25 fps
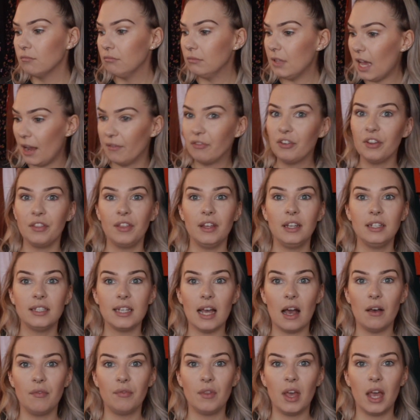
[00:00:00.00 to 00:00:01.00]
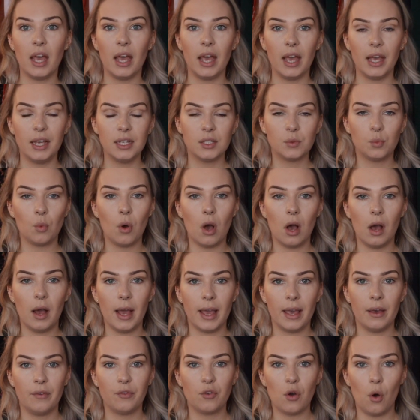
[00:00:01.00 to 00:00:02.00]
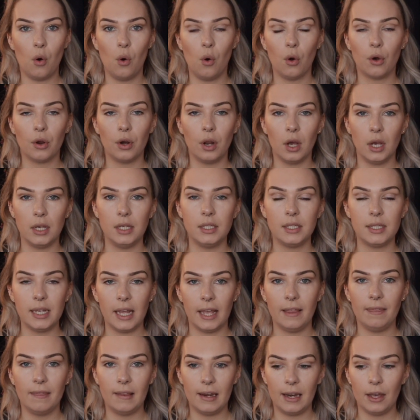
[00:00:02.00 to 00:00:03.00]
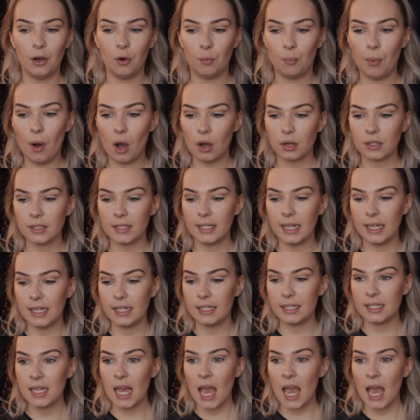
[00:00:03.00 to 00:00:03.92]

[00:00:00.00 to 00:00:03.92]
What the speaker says: Everything down there is what I have got organised in the little boxes.